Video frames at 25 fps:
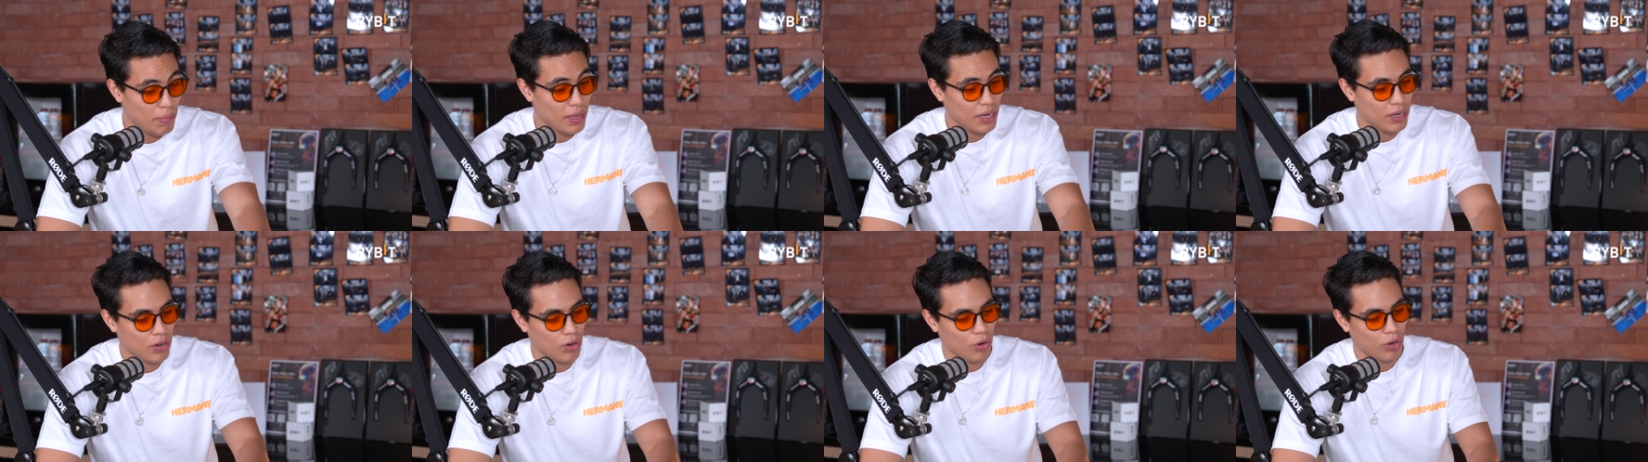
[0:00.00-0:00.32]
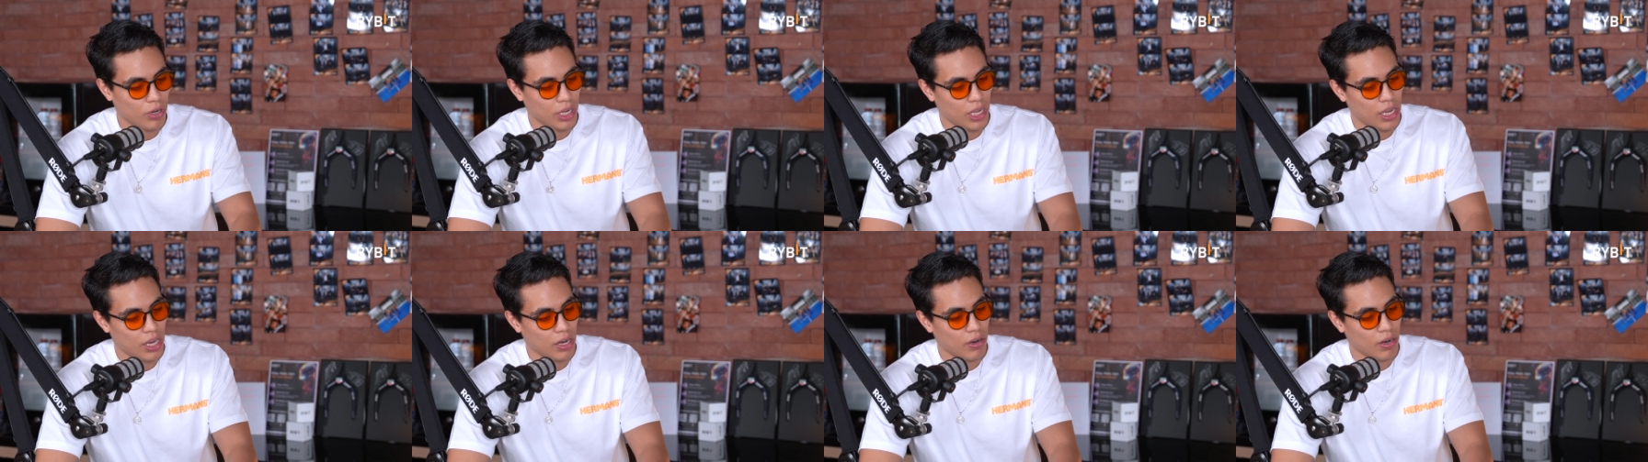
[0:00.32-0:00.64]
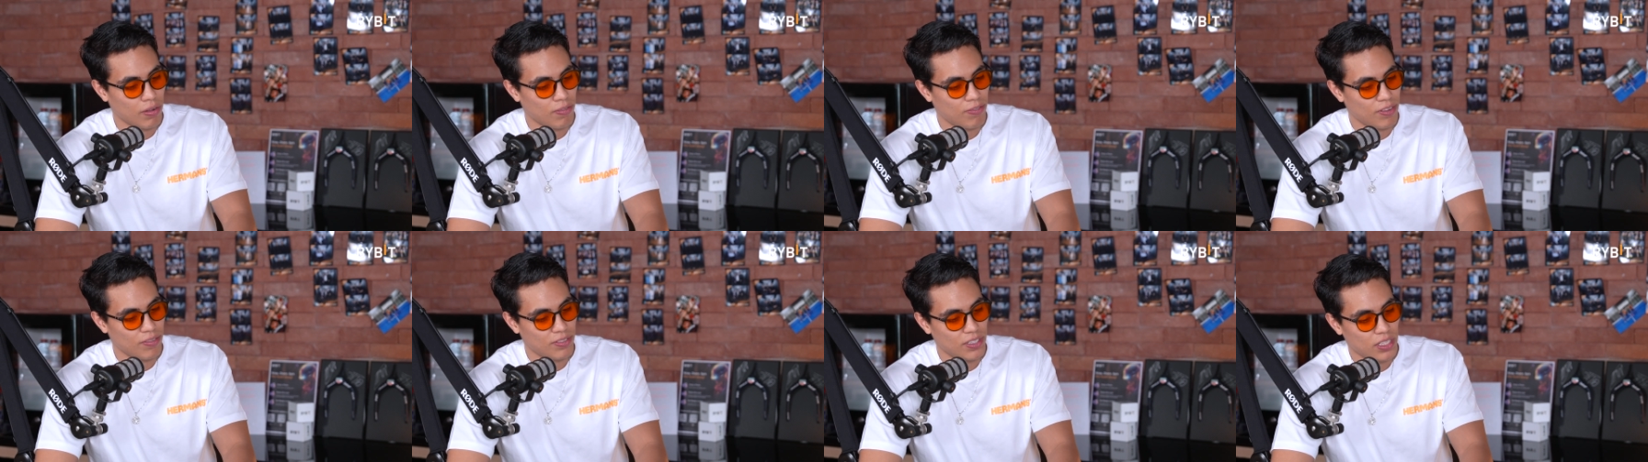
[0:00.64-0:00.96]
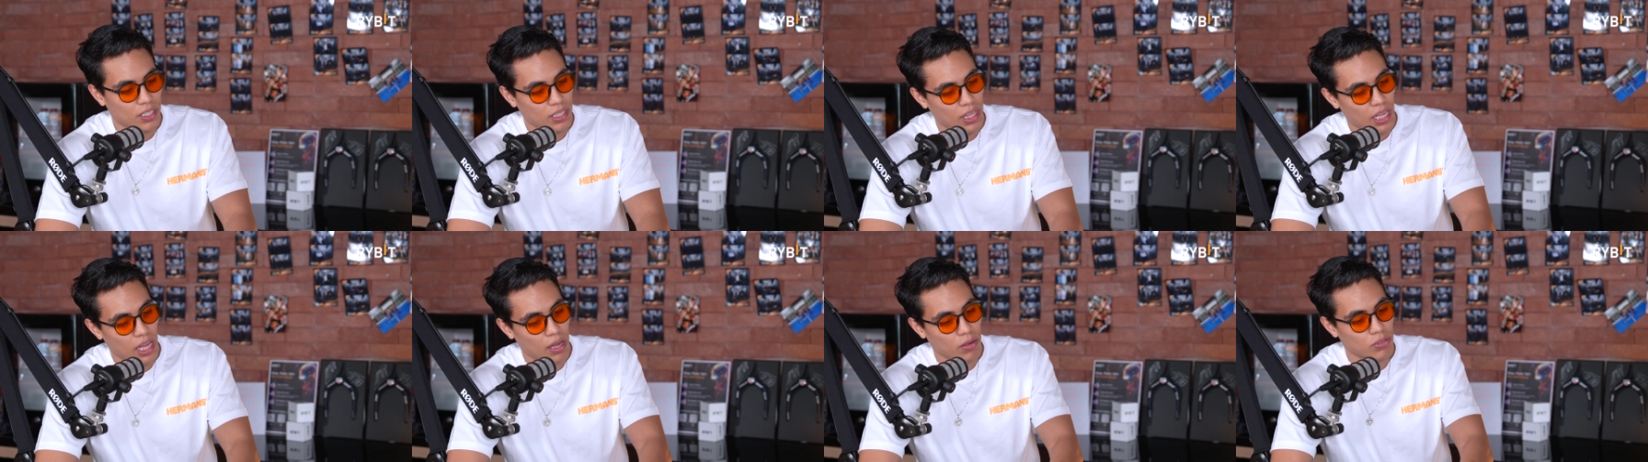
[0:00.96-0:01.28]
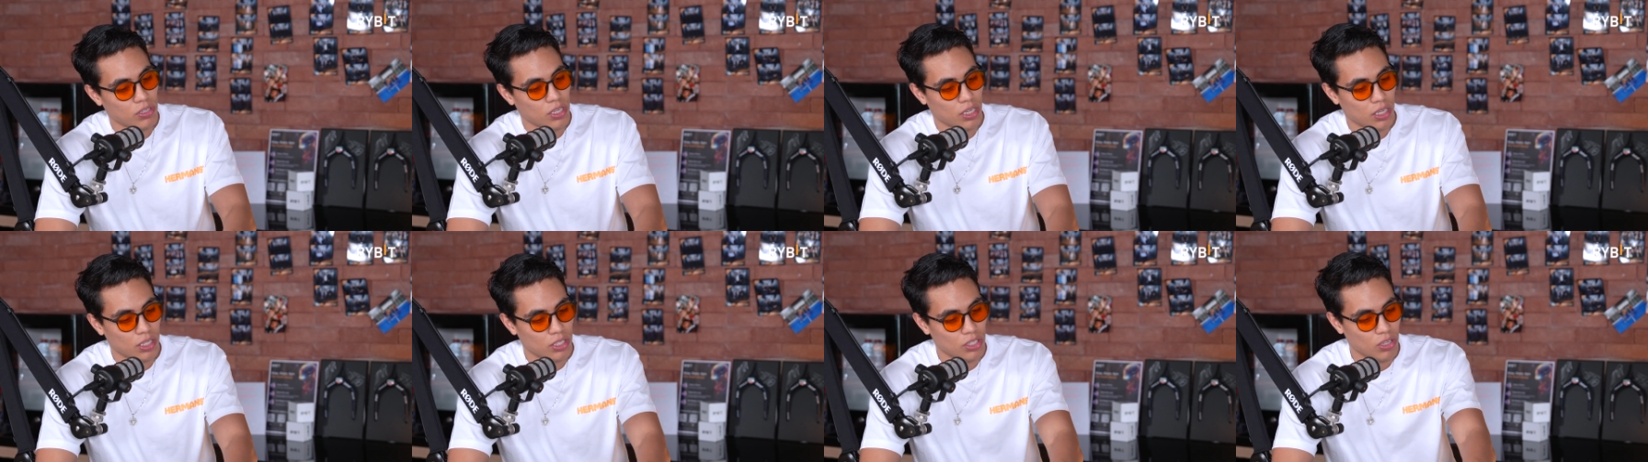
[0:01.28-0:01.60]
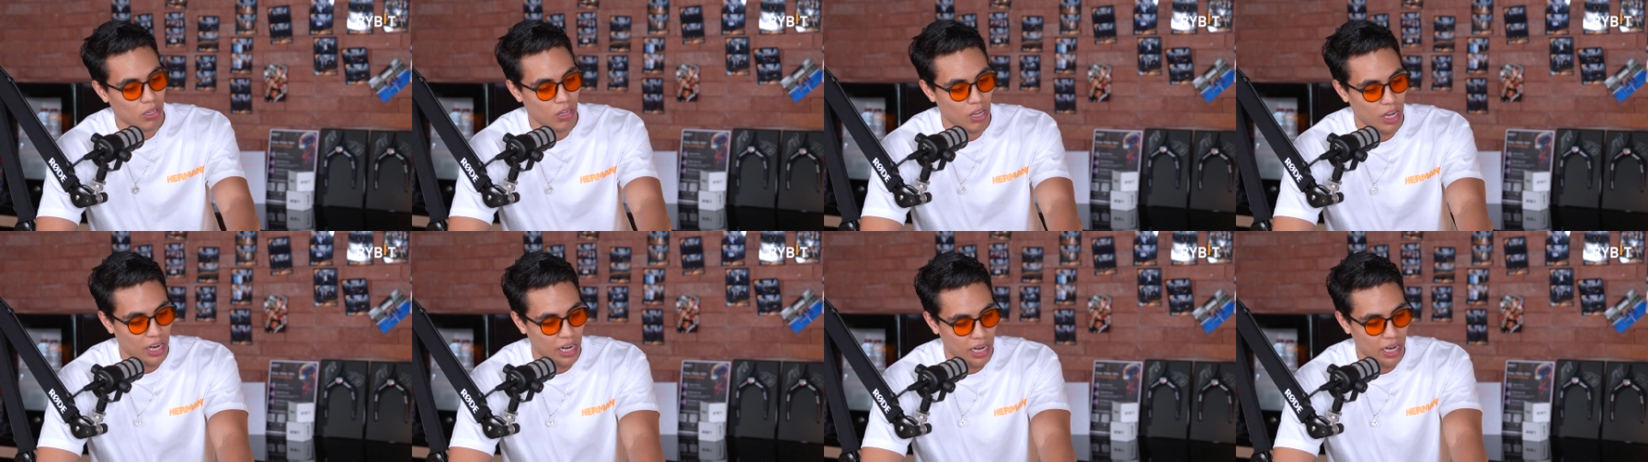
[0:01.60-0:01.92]
Bitcoin here at 15,000,
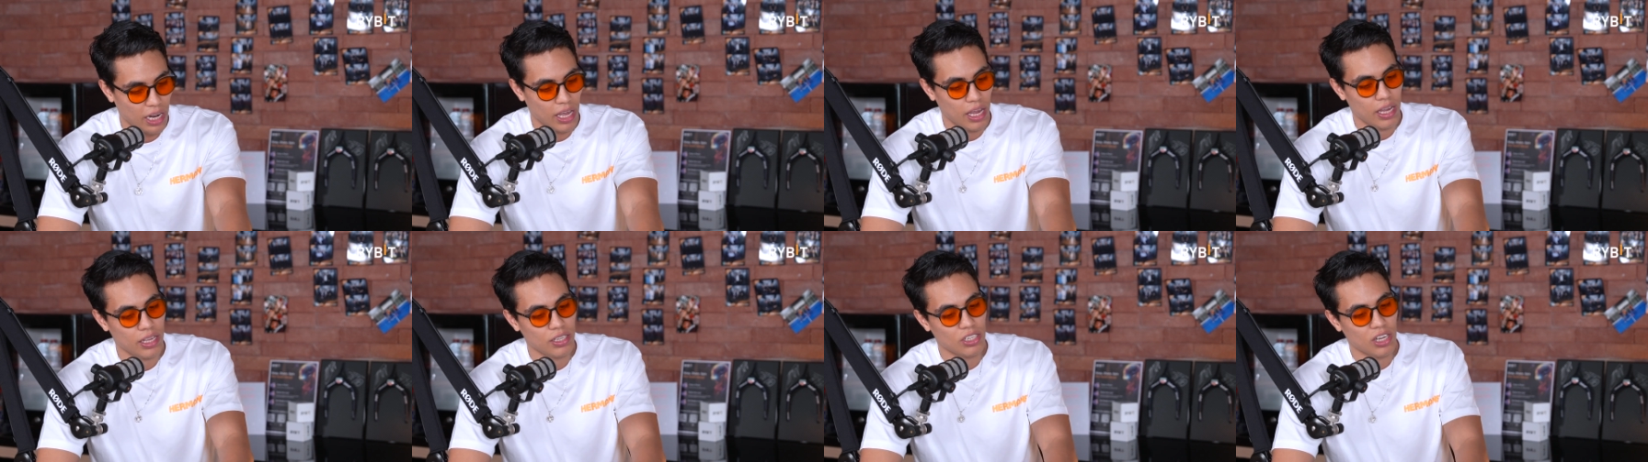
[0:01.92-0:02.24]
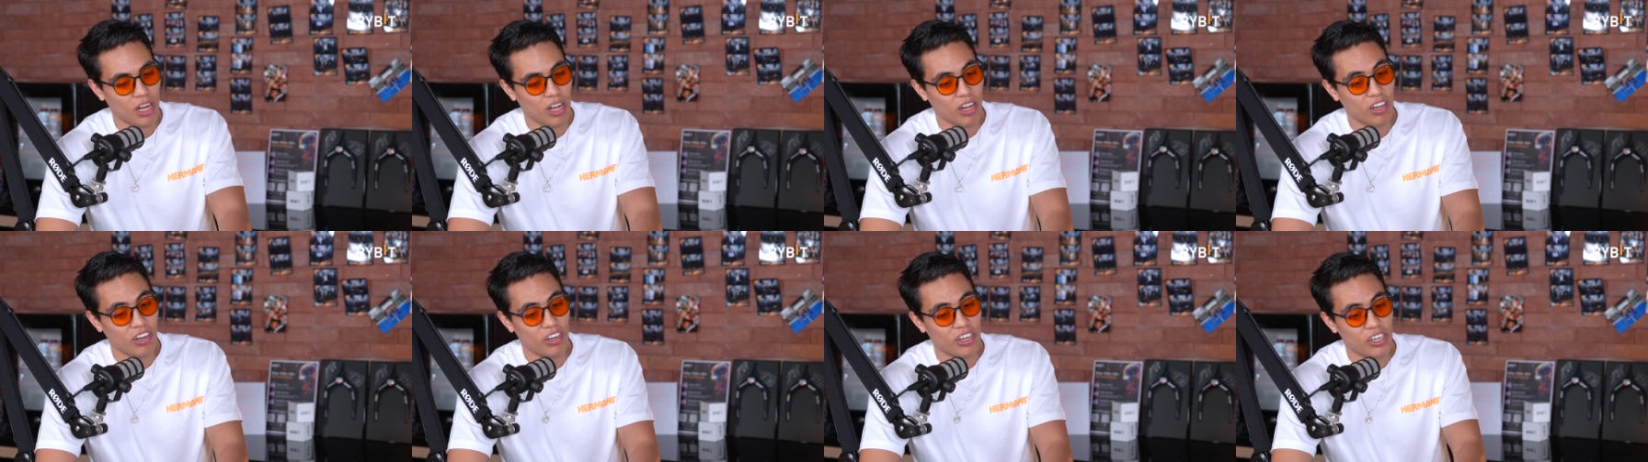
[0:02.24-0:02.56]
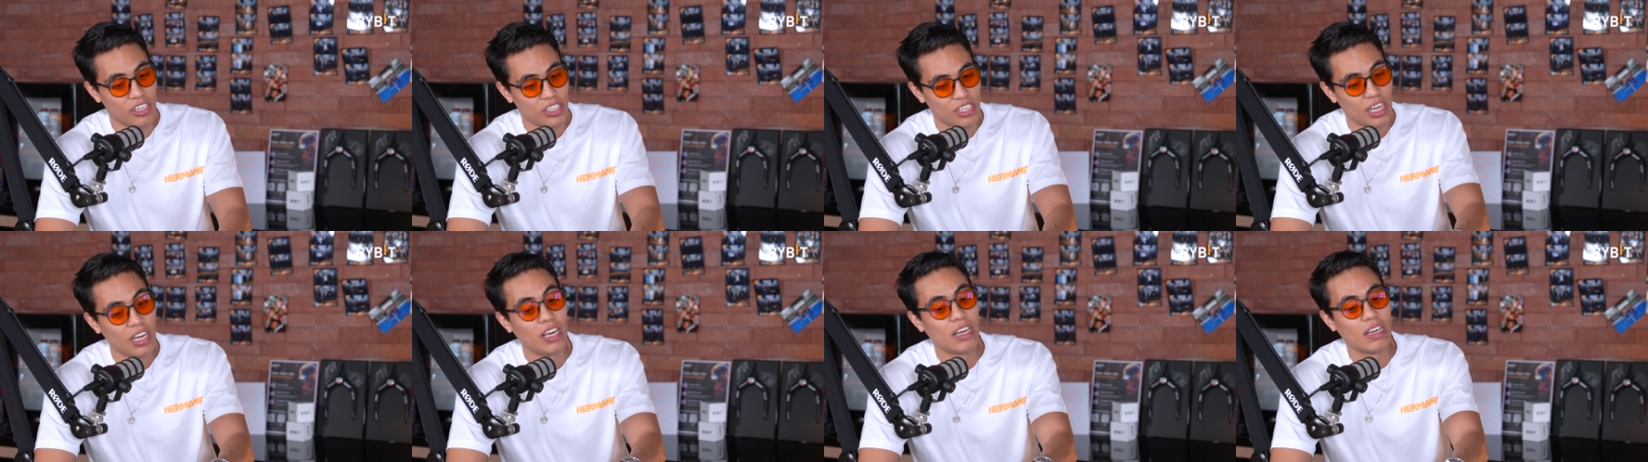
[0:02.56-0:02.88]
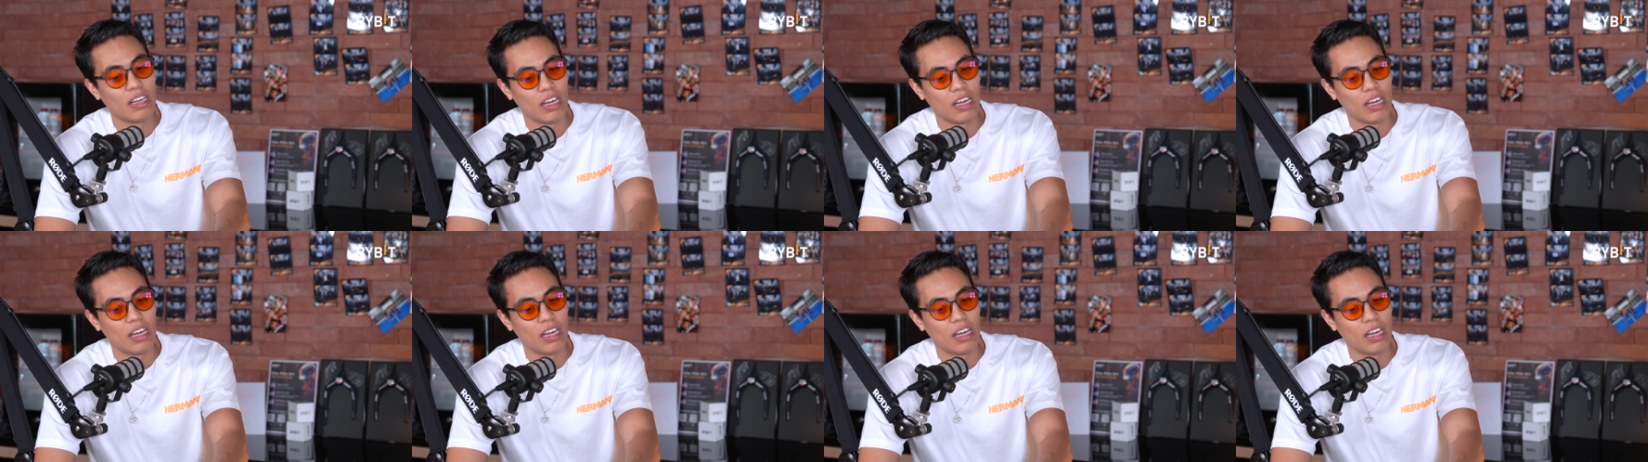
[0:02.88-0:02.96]
Solana at $8.